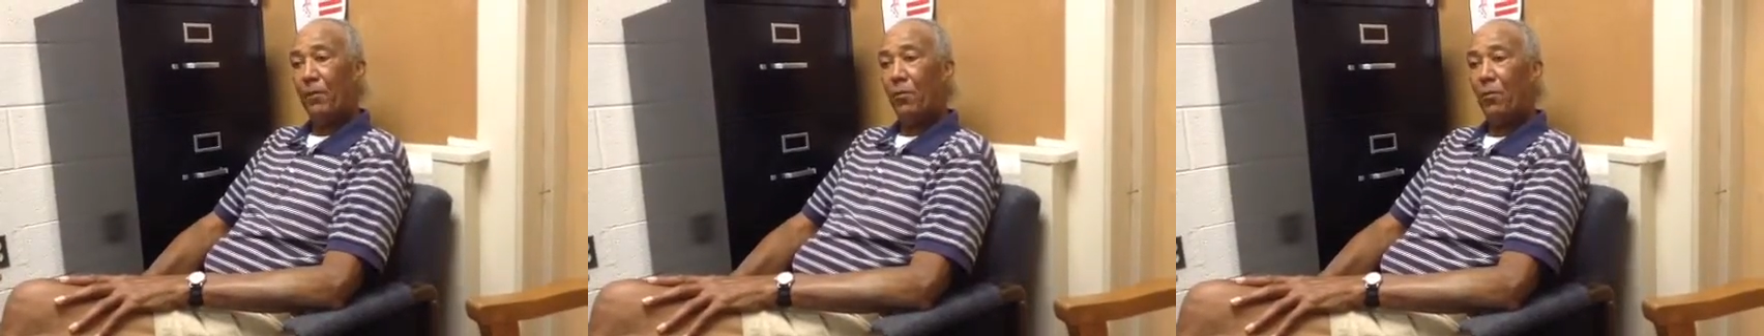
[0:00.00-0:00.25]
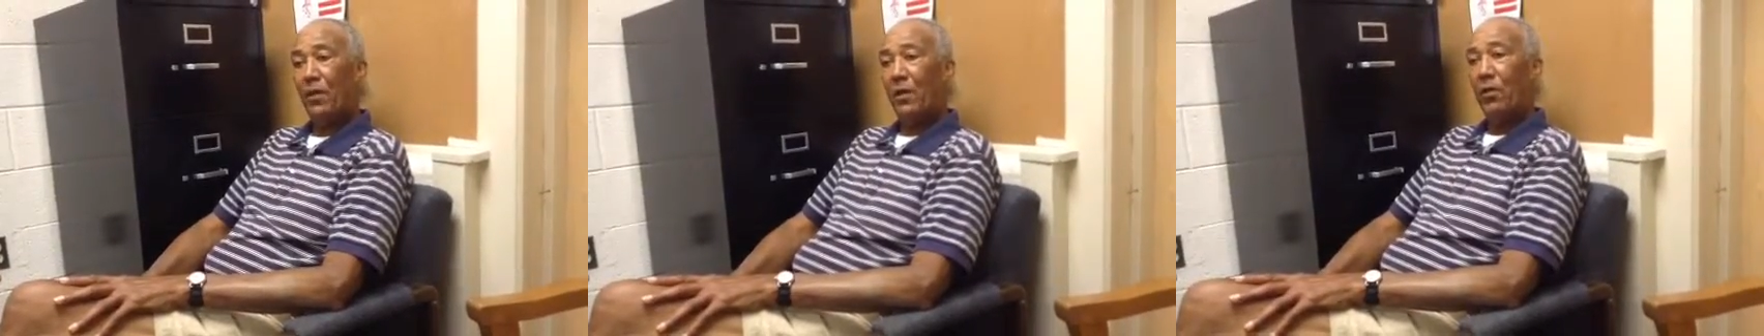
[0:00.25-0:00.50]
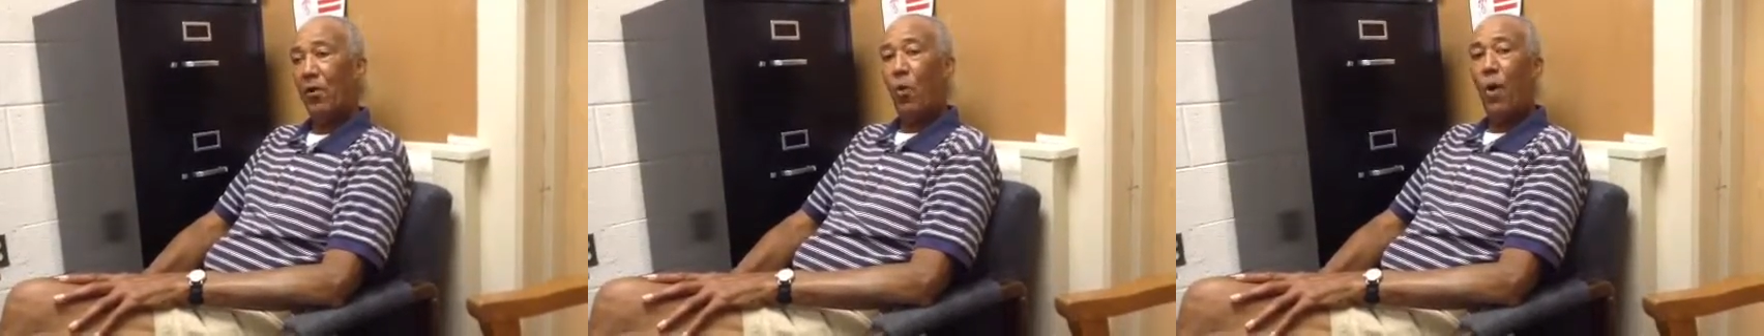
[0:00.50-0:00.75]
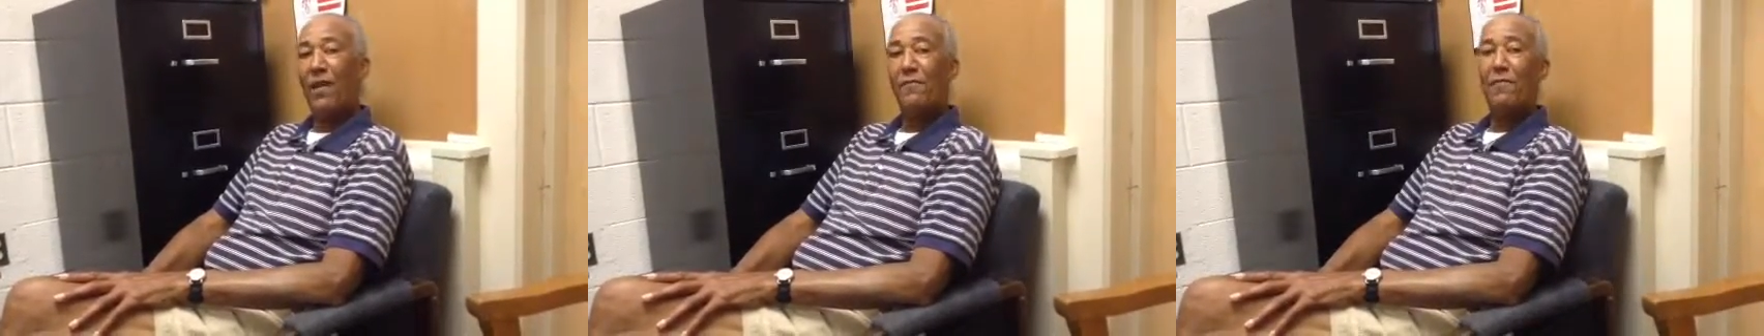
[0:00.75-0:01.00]
what we call
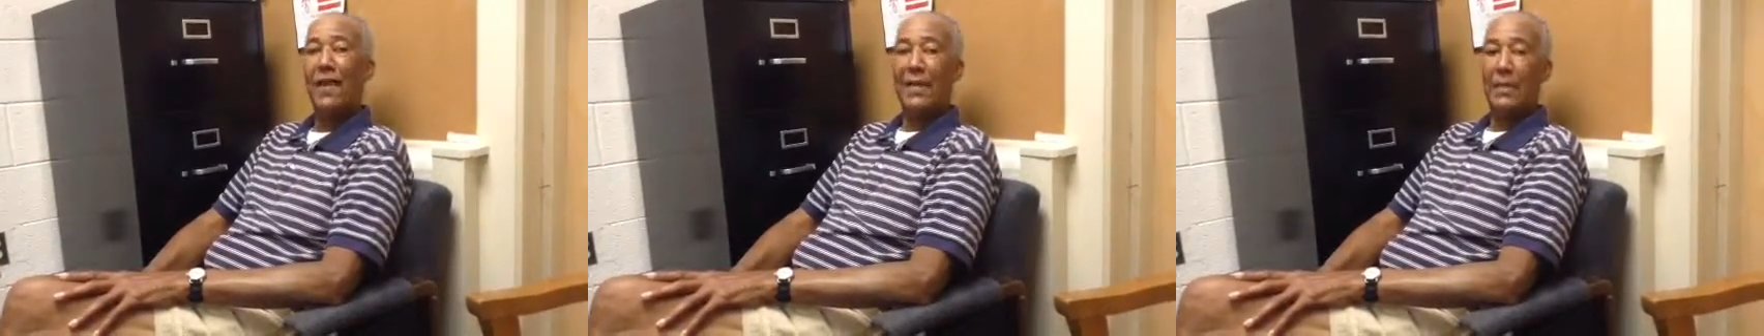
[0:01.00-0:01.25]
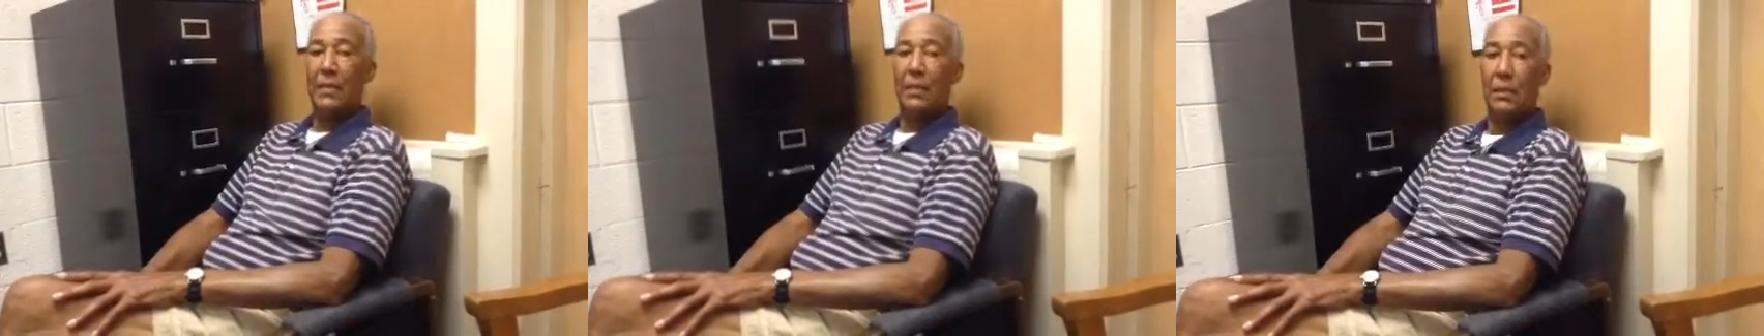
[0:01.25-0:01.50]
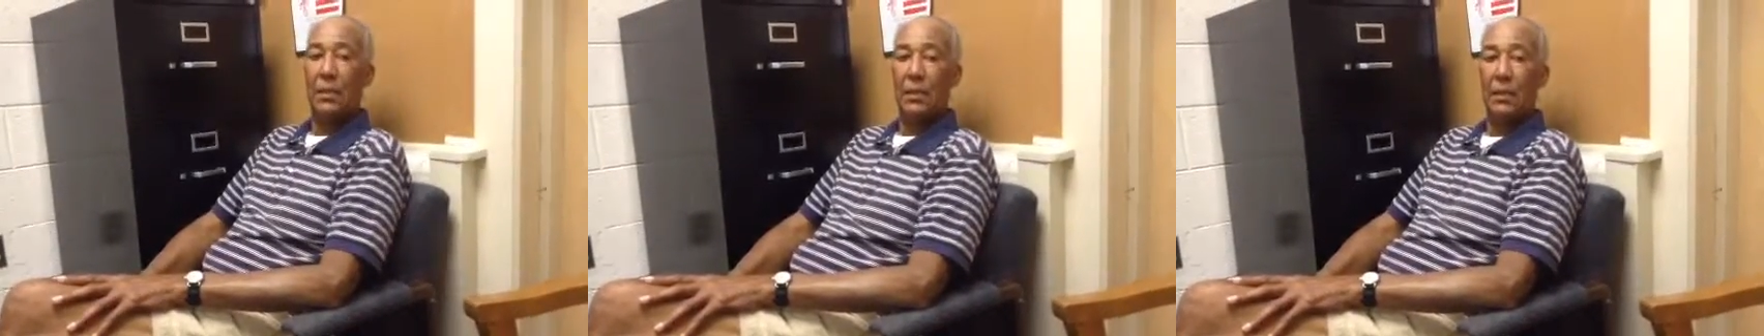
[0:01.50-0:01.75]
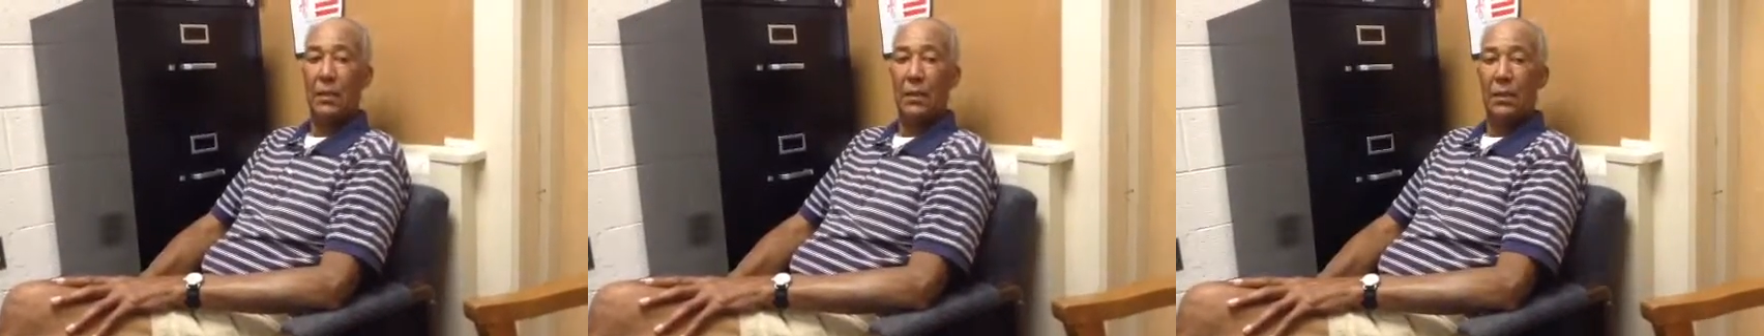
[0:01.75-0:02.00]
white flight
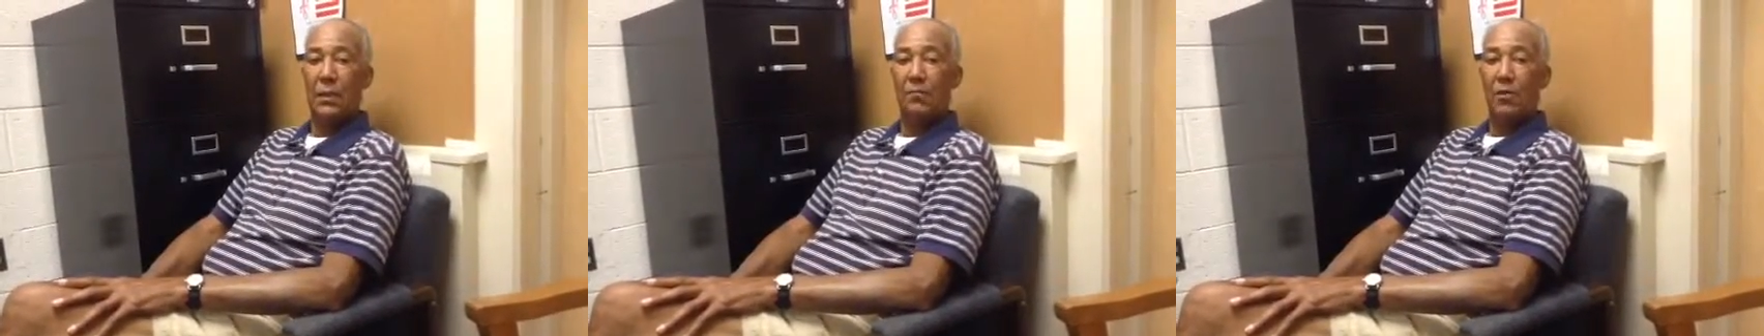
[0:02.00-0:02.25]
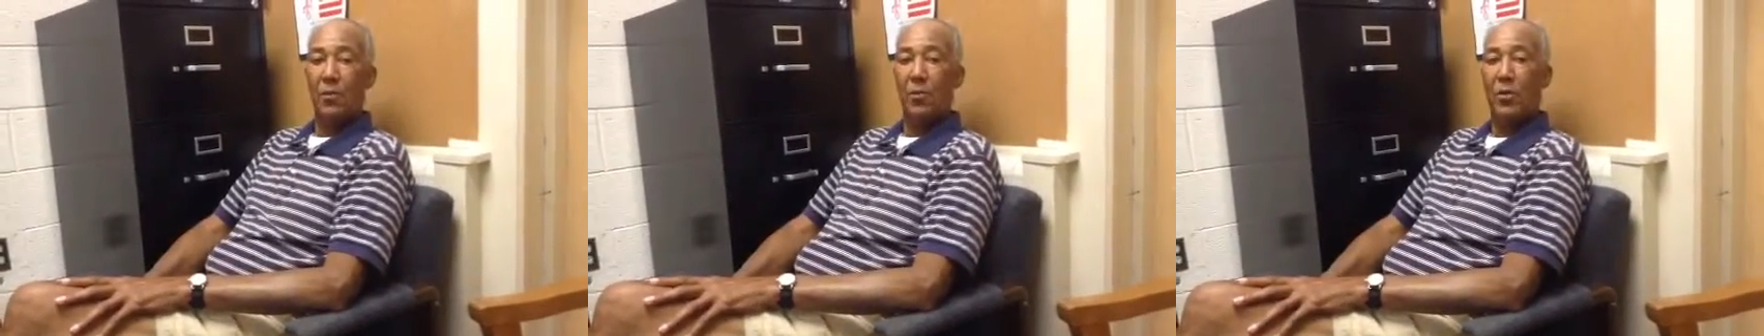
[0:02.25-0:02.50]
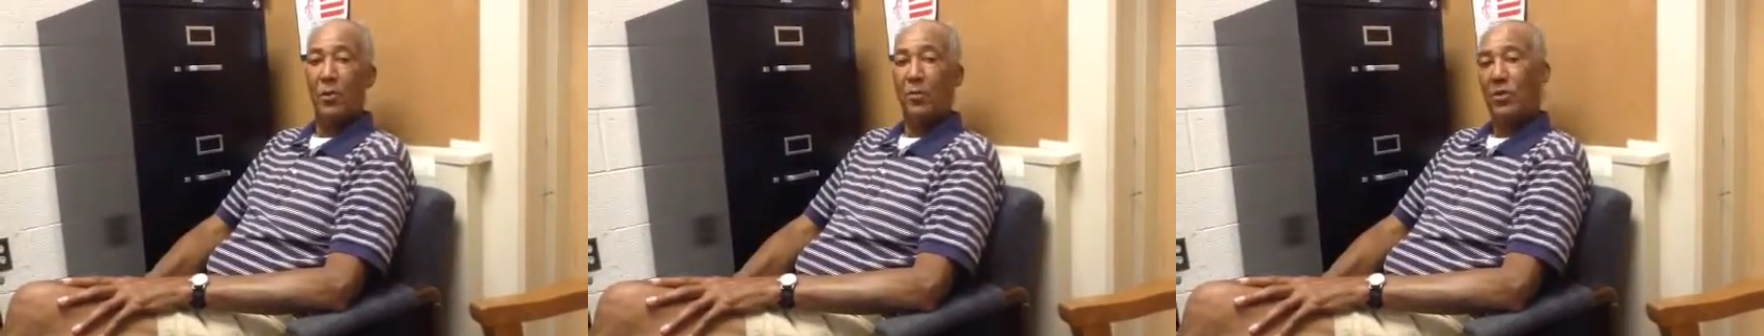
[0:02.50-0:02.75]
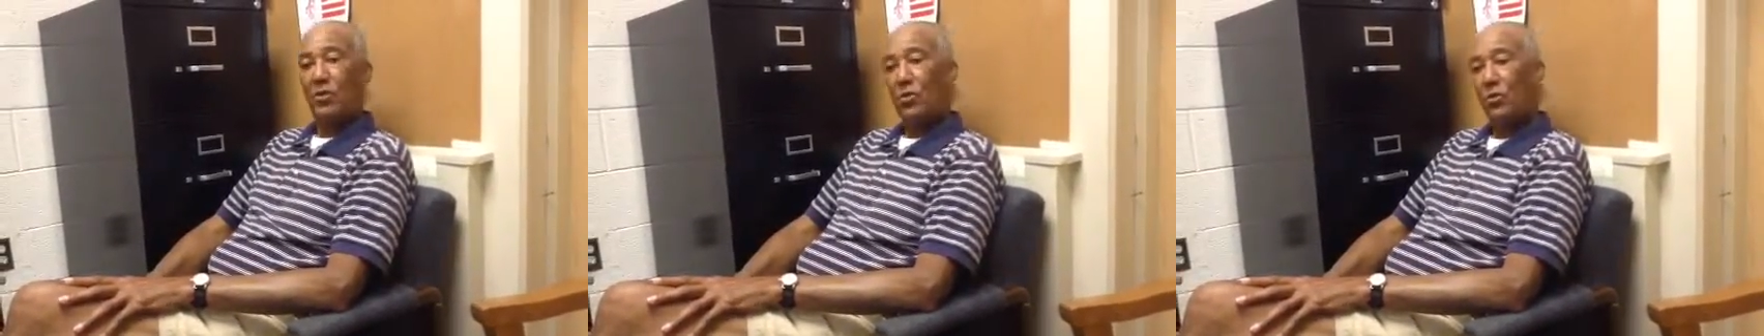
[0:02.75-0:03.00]
from the
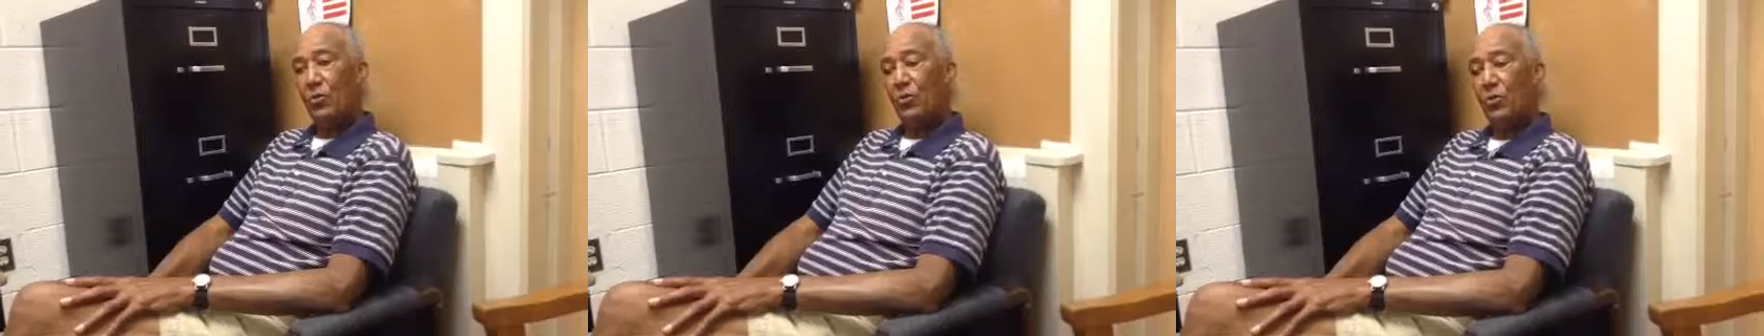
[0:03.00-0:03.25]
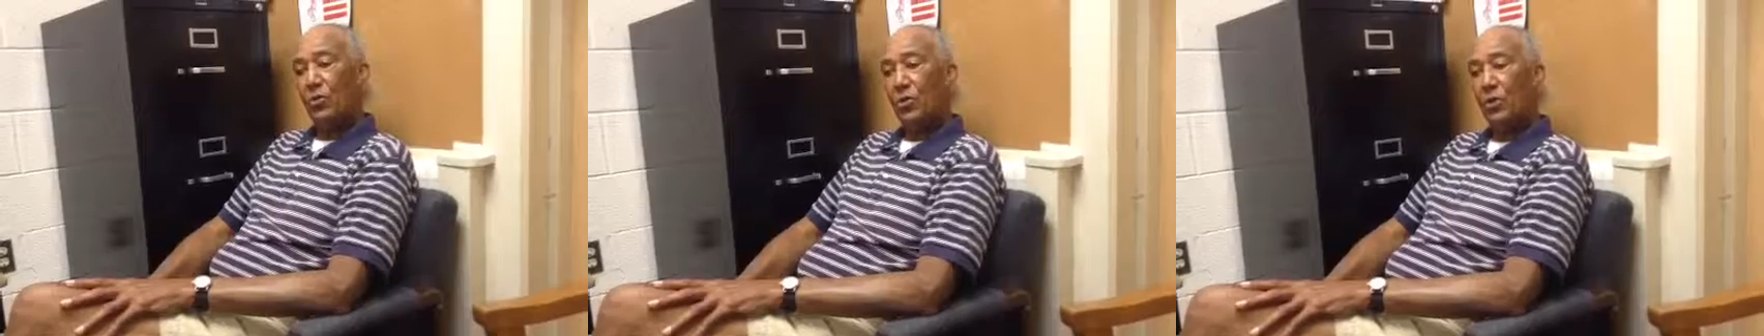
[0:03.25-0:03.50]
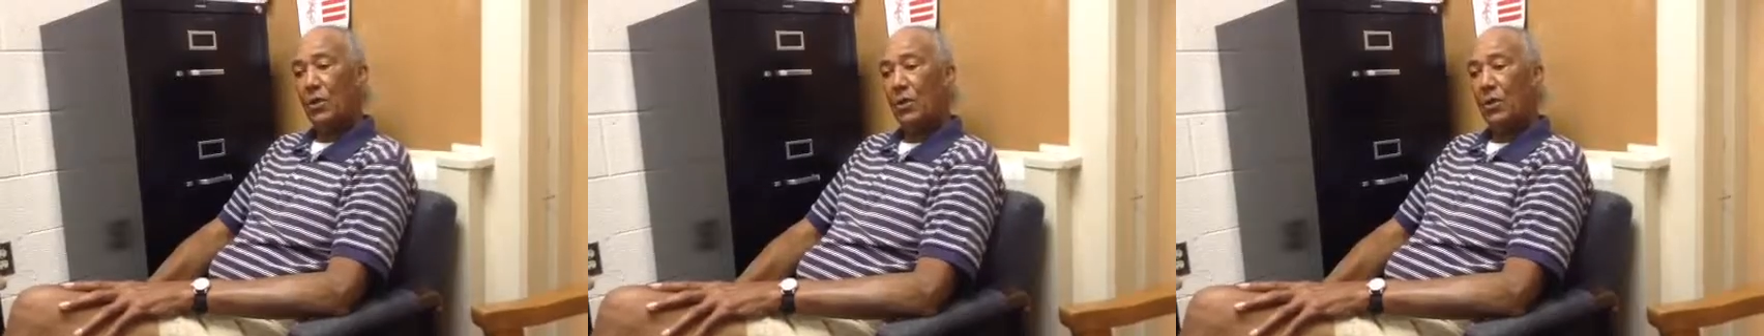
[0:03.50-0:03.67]
public schools